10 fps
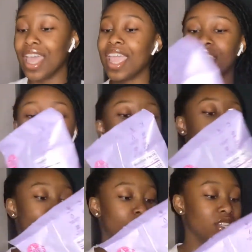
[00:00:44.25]
And this
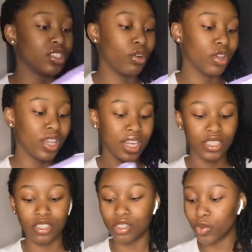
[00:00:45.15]
popcorn is so good.
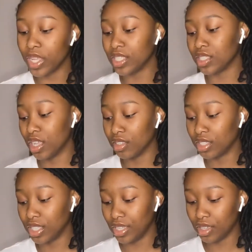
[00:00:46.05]
It's the sweet and
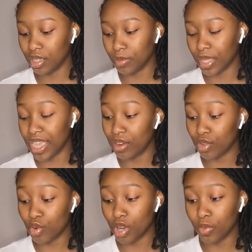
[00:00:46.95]
salty um, kettle
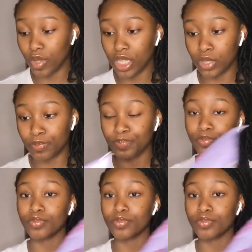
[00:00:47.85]
corn one,